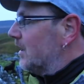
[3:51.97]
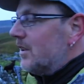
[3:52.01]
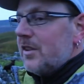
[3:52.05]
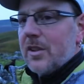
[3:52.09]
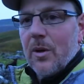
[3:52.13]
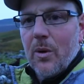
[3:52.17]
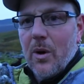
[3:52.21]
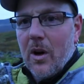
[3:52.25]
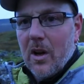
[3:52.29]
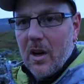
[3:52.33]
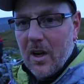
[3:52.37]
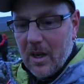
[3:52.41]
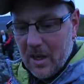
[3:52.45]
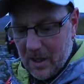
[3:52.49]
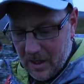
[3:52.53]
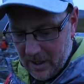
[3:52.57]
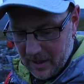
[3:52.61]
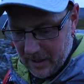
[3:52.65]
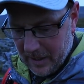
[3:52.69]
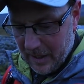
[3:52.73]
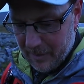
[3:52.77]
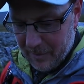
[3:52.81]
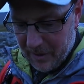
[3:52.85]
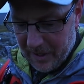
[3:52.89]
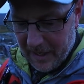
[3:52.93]
So I'll
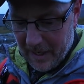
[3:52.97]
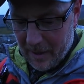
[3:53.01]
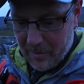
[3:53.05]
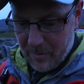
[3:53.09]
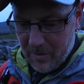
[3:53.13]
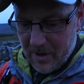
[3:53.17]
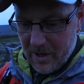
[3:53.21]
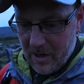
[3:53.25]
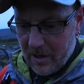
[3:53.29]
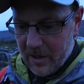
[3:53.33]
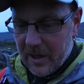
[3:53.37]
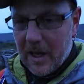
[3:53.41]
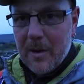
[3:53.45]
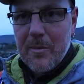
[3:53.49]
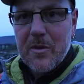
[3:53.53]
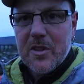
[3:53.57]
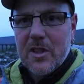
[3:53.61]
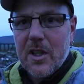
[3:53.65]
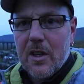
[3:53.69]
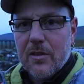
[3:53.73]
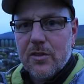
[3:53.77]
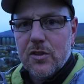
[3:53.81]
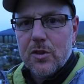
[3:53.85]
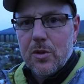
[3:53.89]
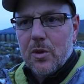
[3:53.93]
get my camera out, get
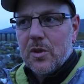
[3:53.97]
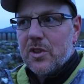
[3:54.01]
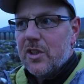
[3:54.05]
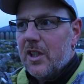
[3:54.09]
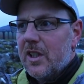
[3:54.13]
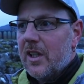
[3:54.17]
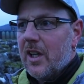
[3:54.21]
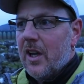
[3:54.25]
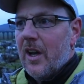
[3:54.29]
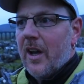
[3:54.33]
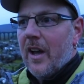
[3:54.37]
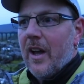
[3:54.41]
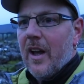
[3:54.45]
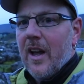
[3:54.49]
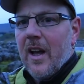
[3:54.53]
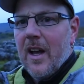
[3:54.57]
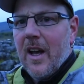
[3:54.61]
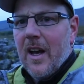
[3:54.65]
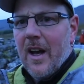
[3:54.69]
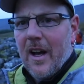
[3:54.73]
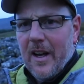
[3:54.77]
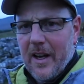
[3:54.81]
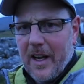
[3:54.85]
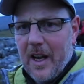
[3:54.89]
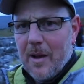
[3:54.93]
myself sorted,
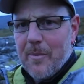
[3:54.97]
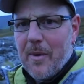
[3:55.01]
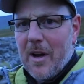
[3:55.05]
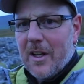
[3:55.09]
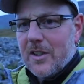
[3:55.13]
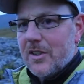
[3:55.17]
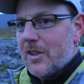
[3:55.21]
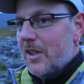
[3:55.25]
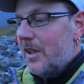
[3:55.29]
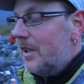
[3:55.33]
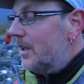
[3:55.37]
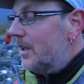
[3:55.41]
and then get back to